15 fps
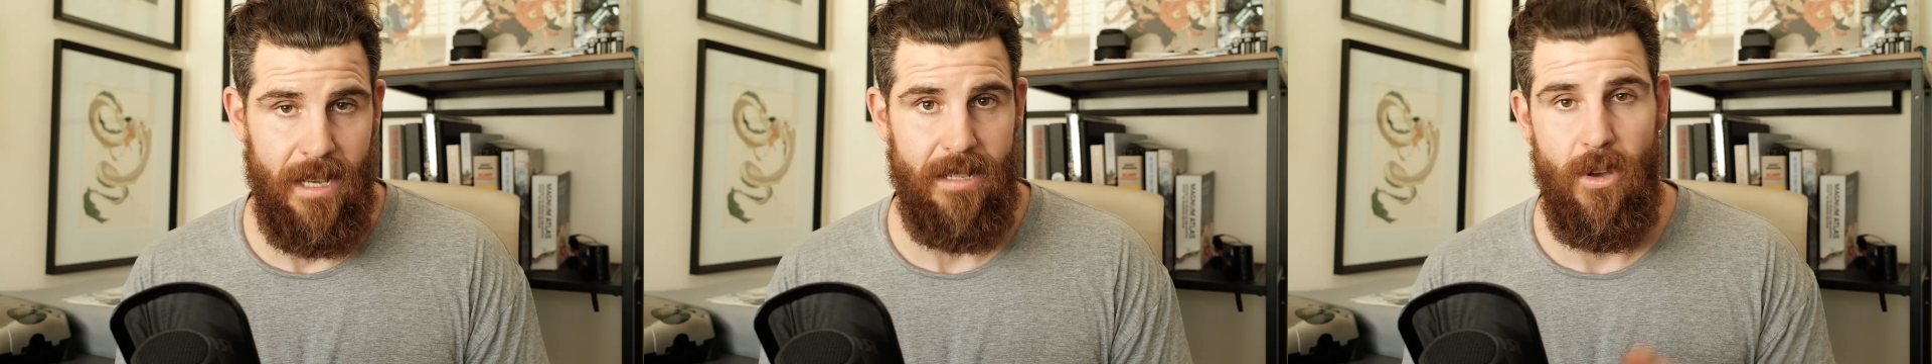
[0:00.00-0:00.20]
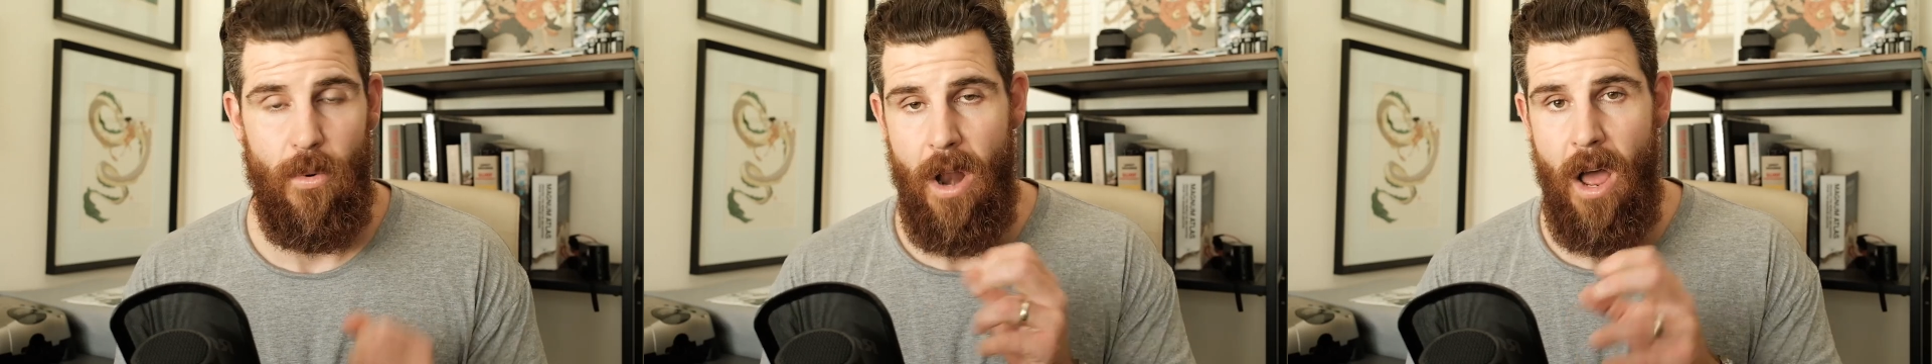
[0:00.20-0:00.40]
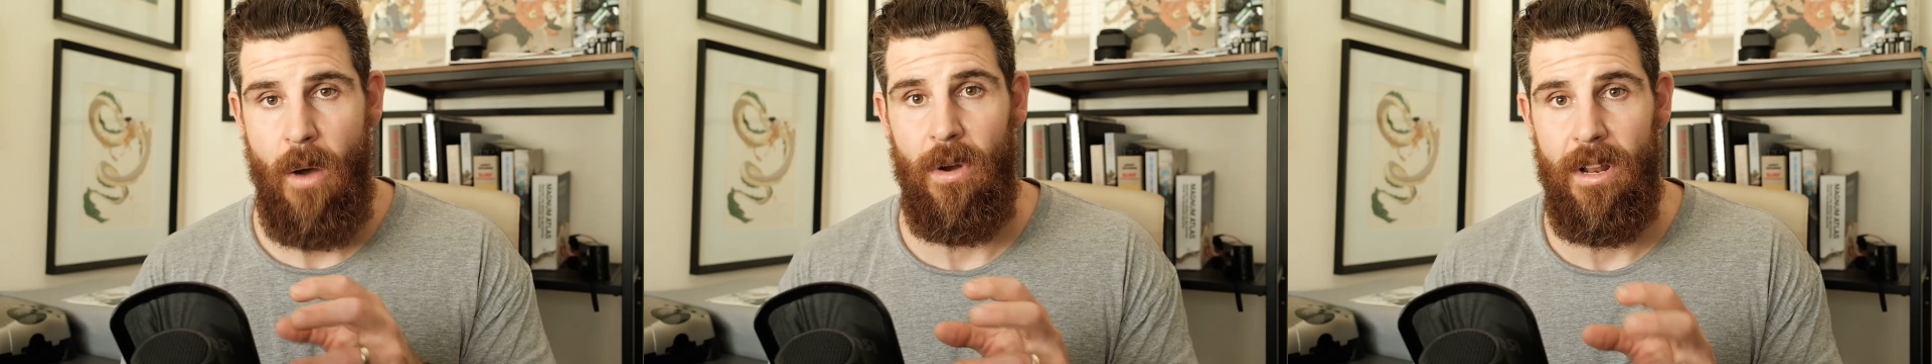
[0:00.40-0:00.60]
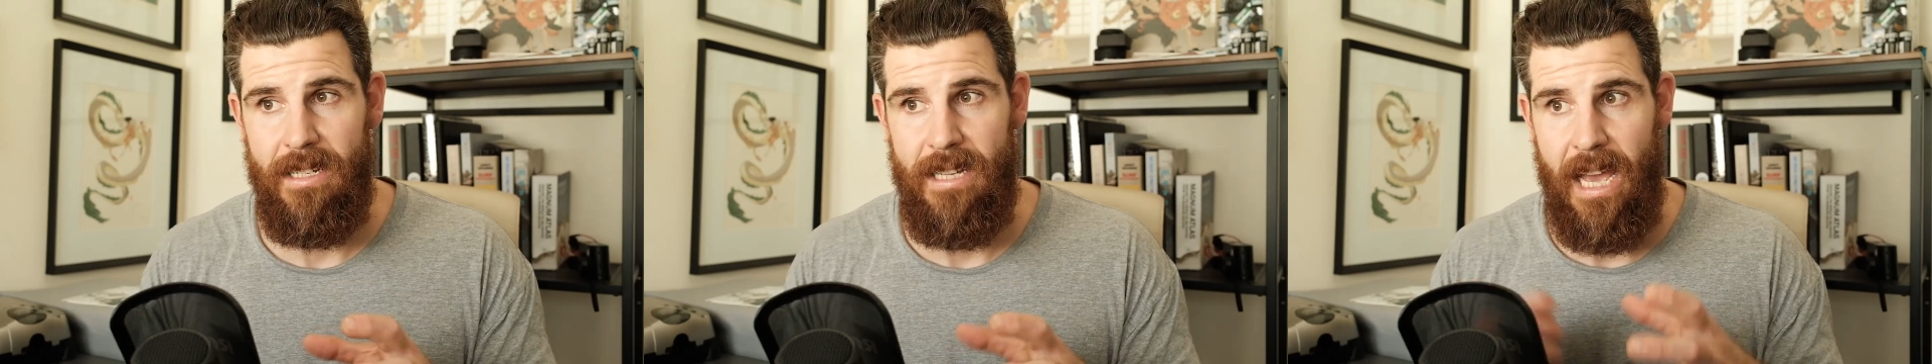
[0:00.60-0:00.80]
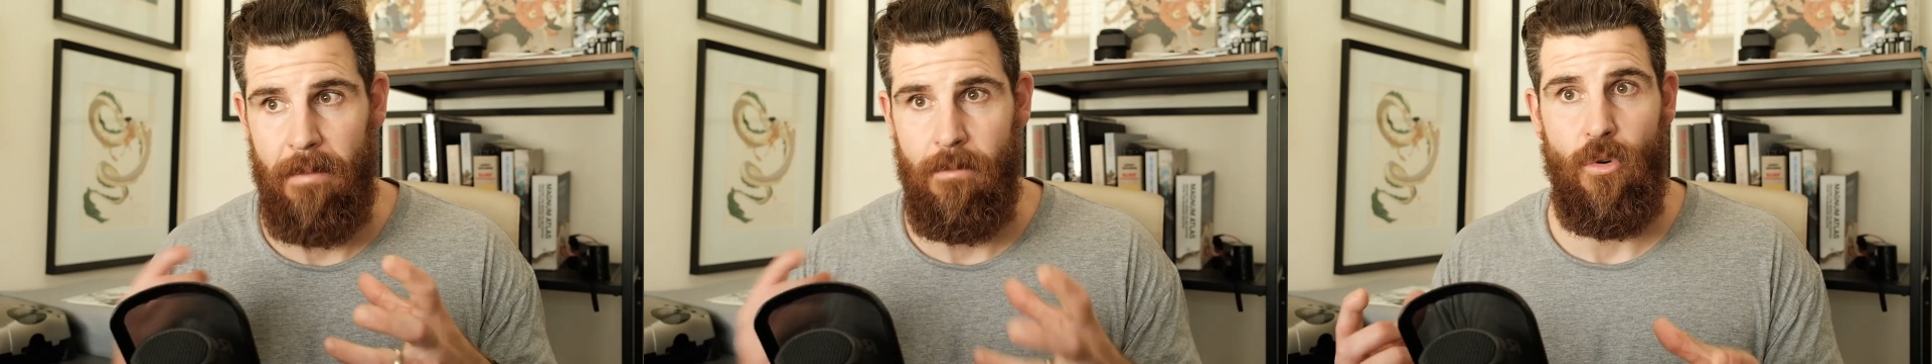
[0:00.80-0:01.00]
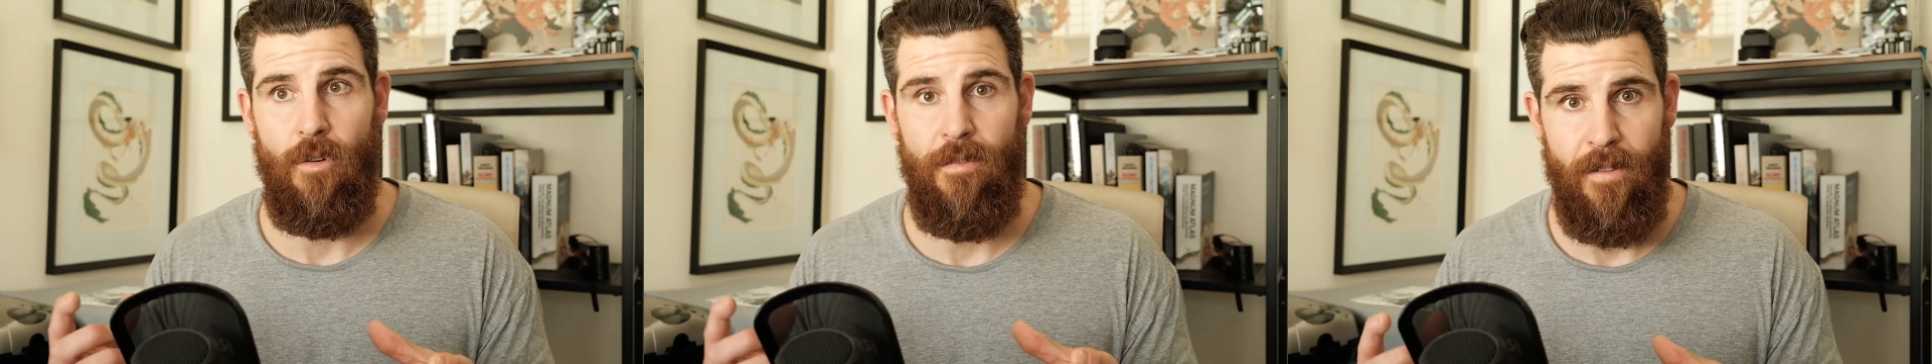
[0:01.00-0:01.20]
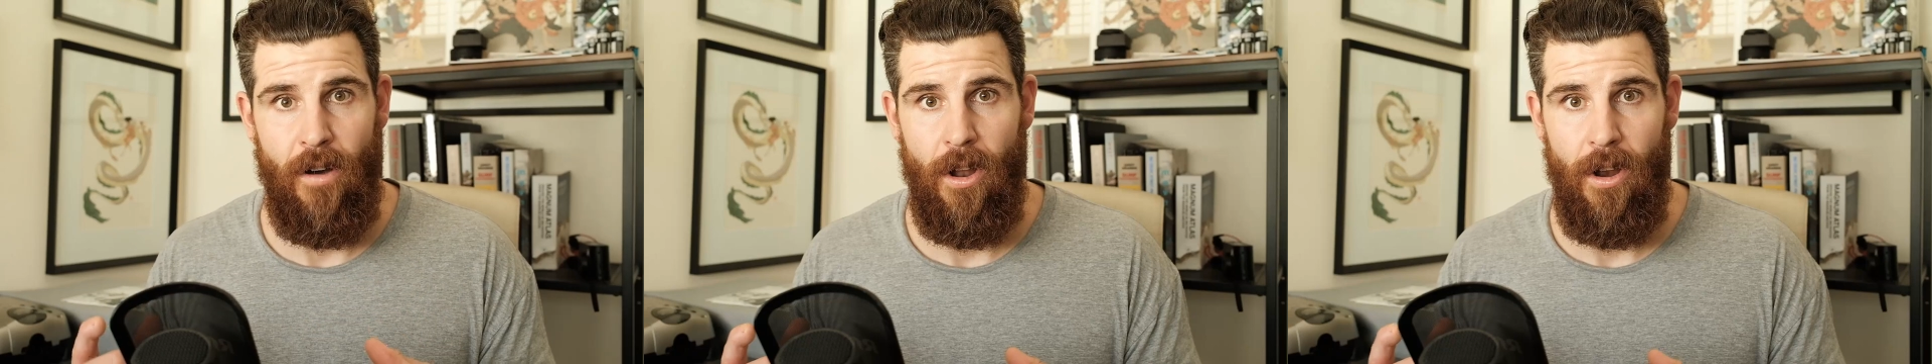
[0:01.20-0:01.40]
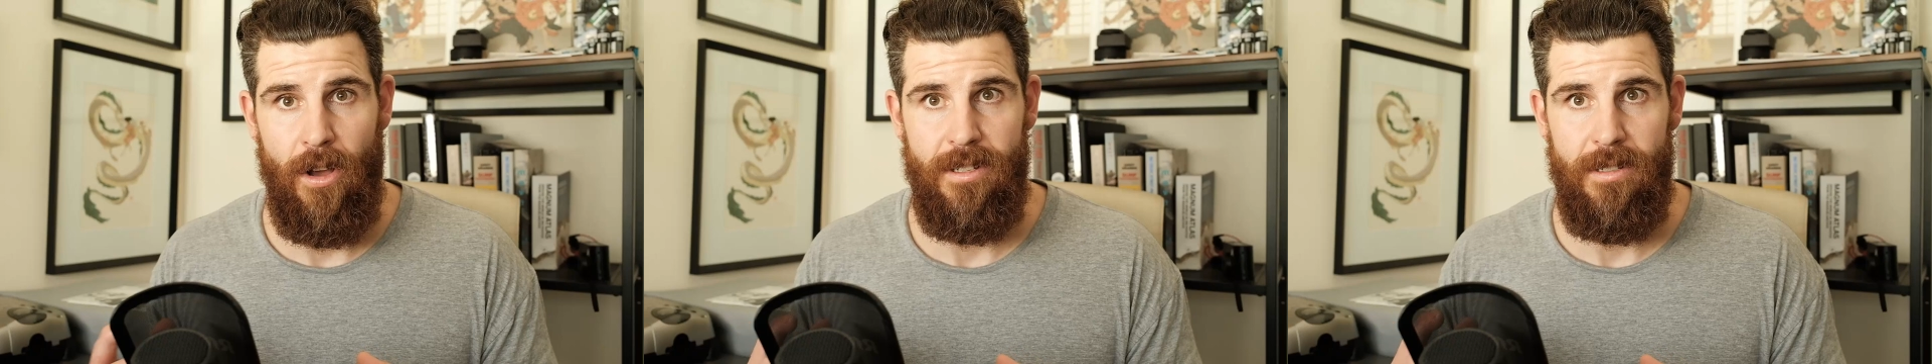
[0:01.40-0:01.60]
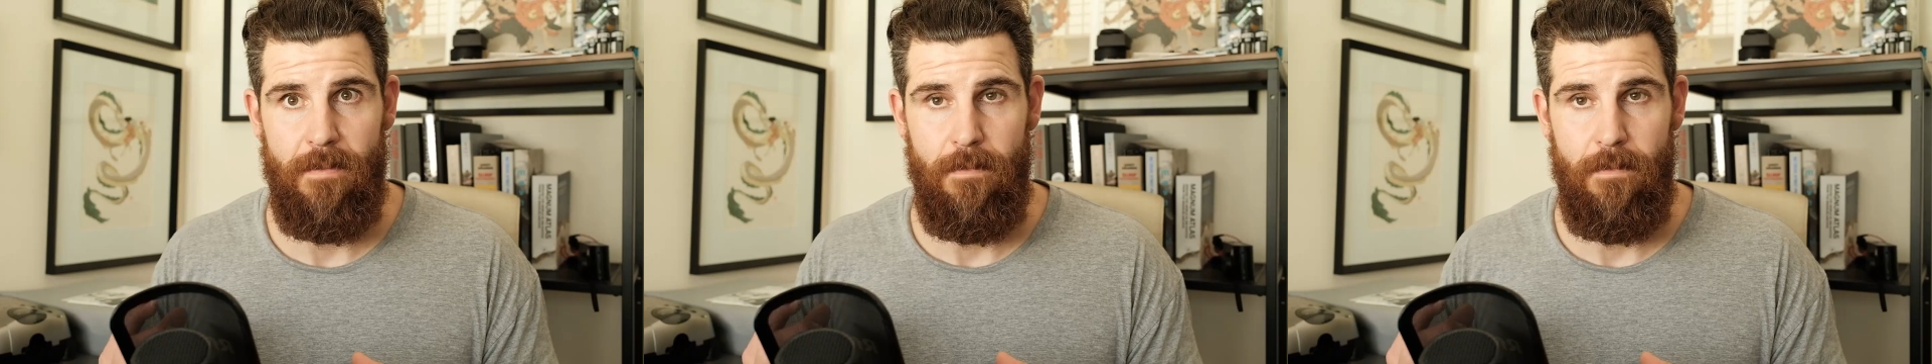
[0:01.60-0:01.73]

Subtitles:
So when I want to take more photos,